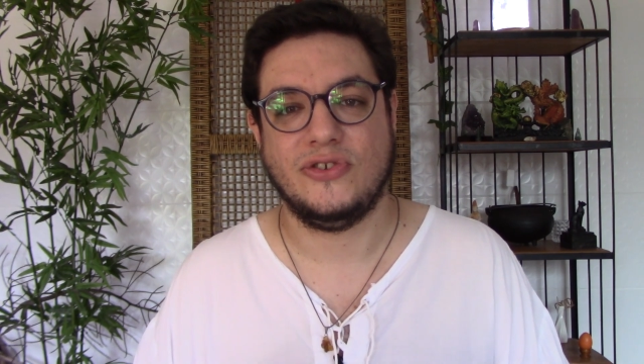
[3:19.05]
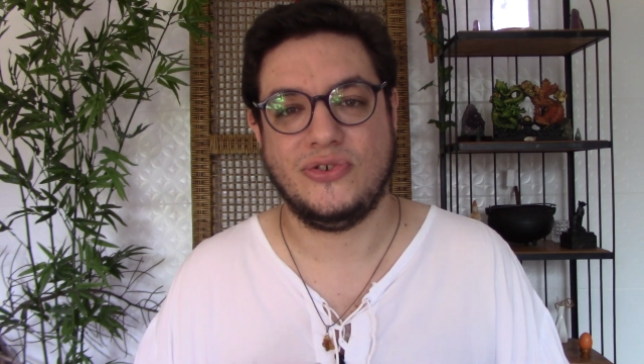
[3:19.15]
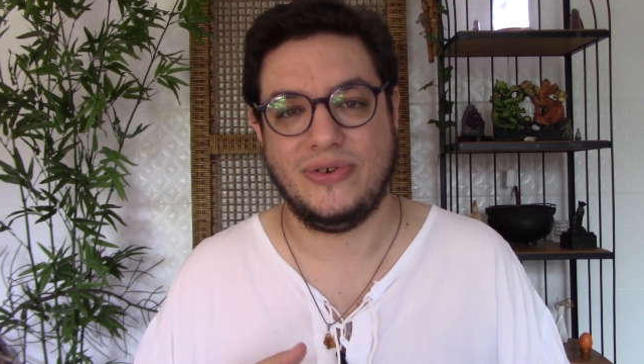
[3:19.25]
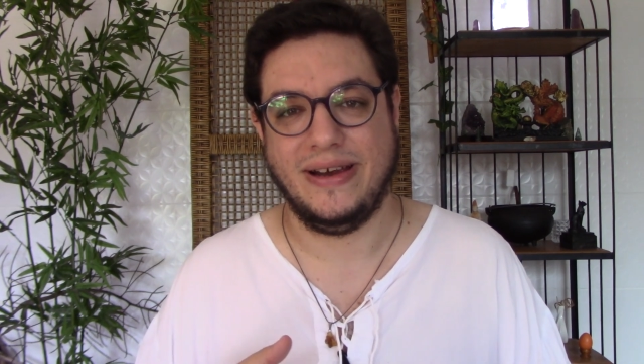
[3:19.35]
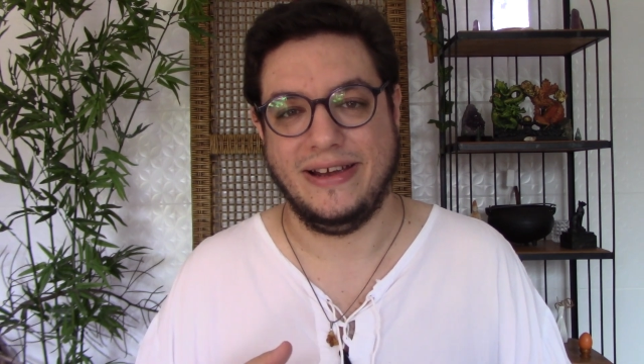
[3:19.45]

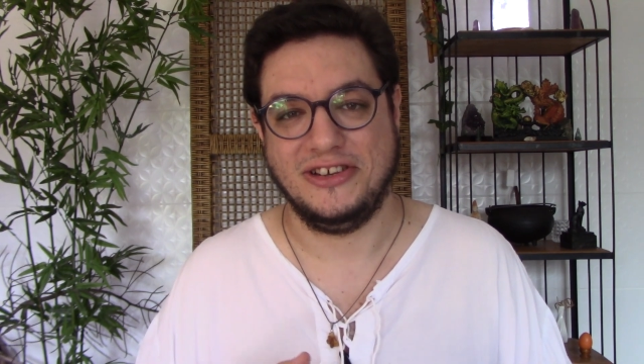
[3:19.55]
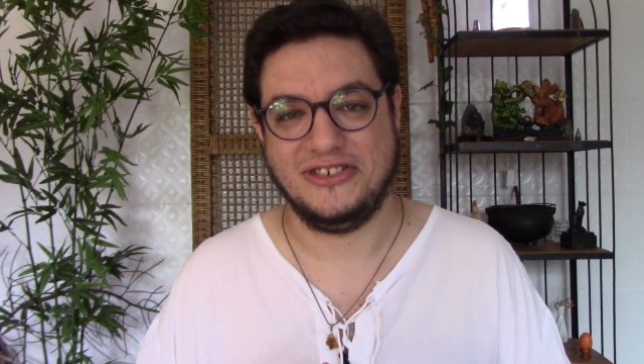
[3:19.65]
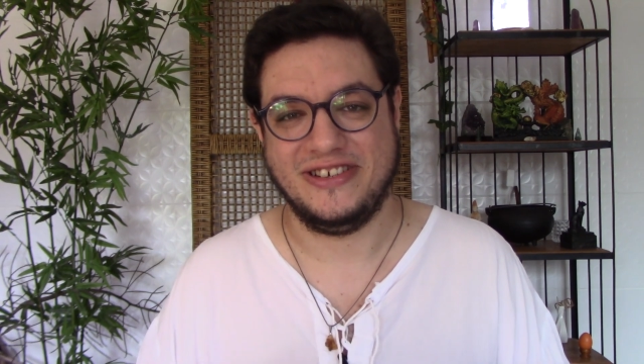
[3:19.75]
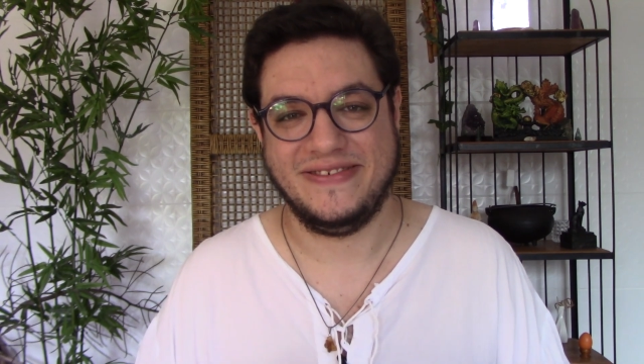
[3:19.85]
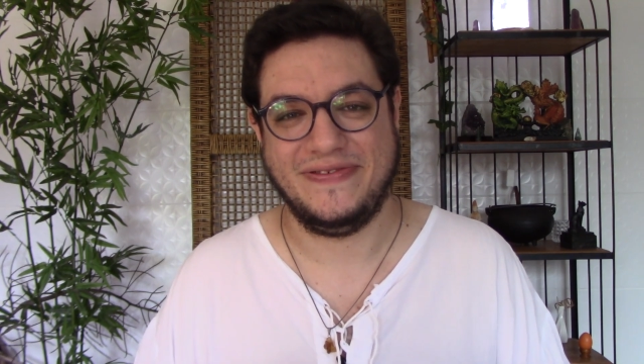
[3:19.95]

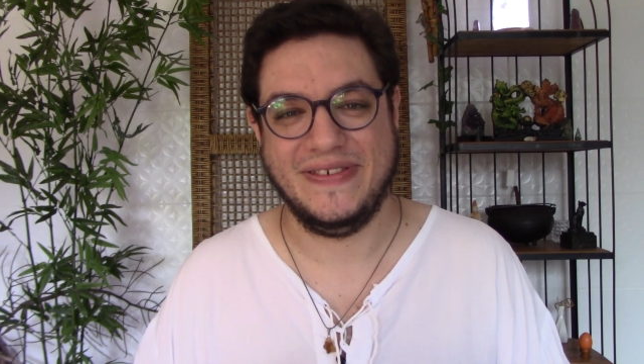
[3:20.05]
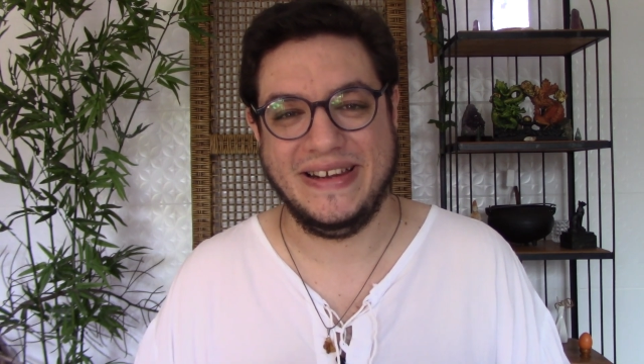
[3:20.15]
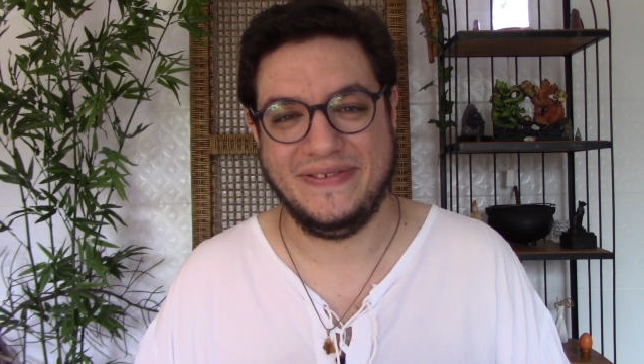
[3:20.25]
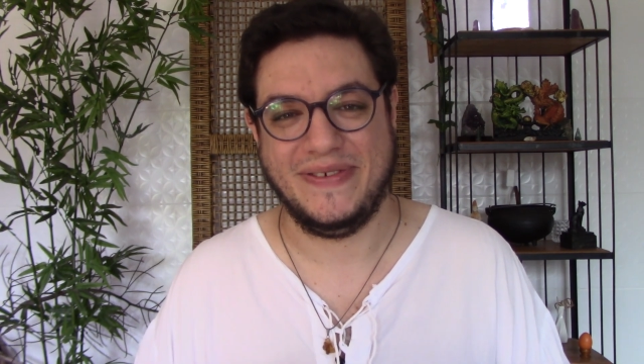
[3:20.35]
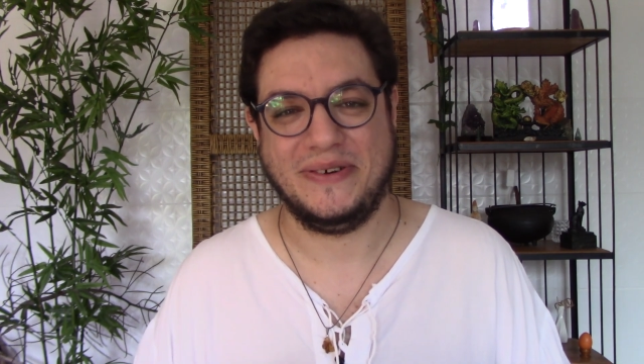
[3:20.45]
strange,
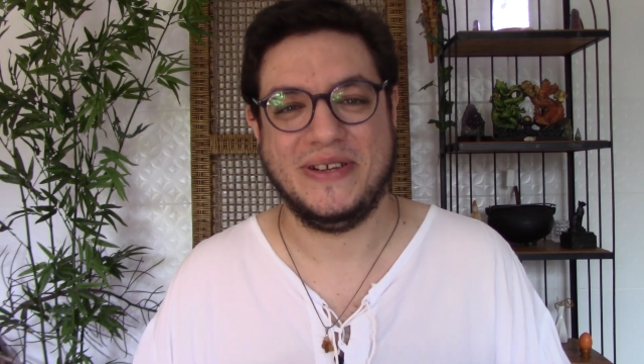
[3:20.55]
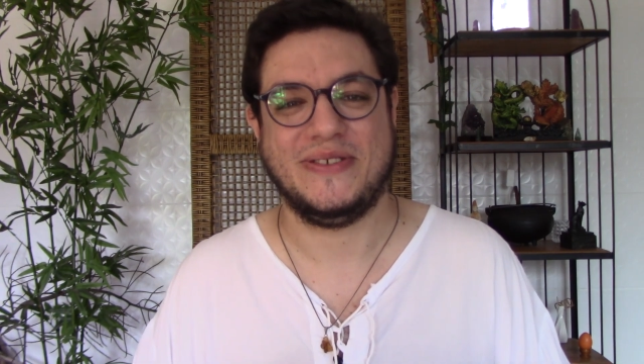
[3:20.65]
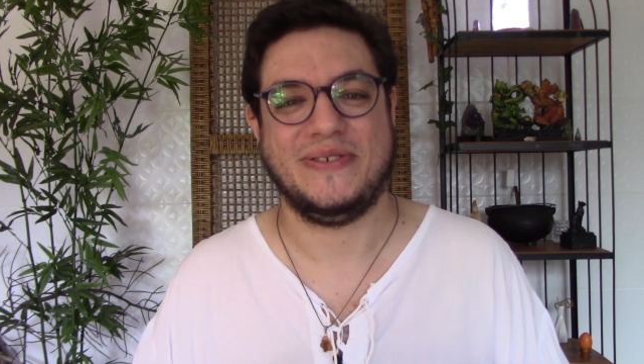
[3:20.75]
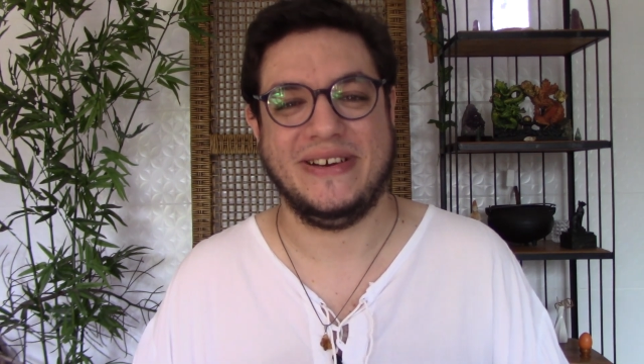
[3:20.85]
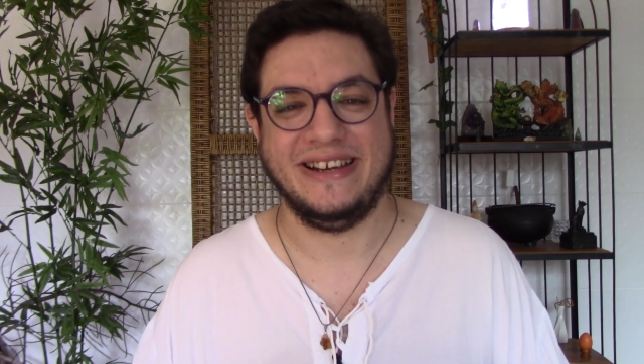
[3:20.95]
feeling very
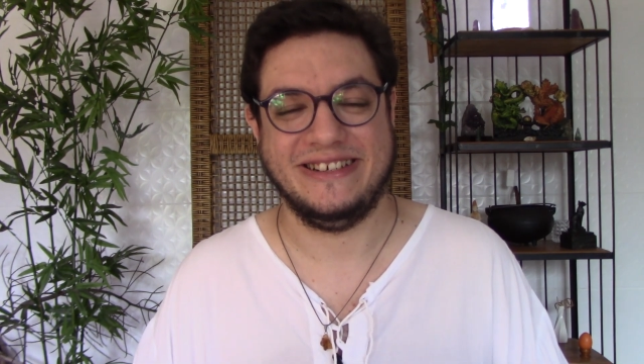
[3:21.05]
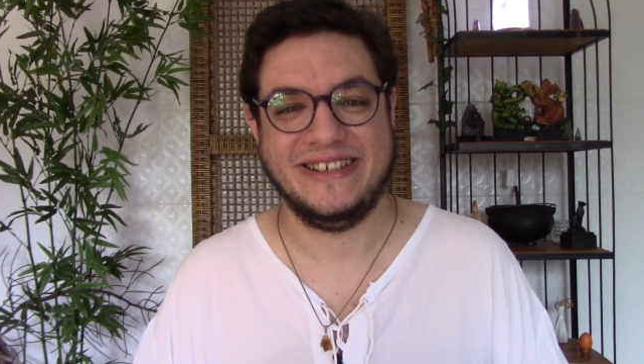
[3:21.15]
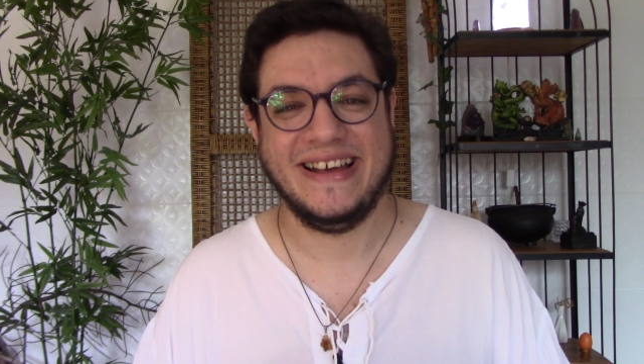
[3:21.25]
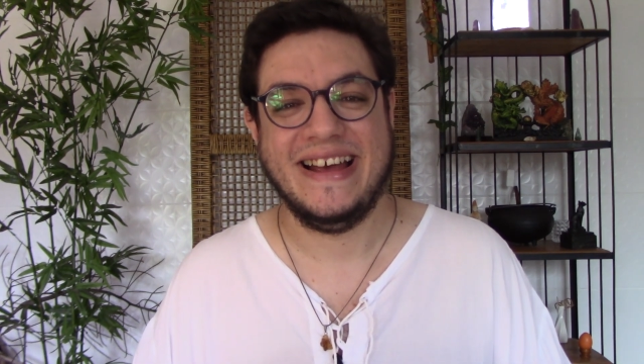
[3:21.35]
strange.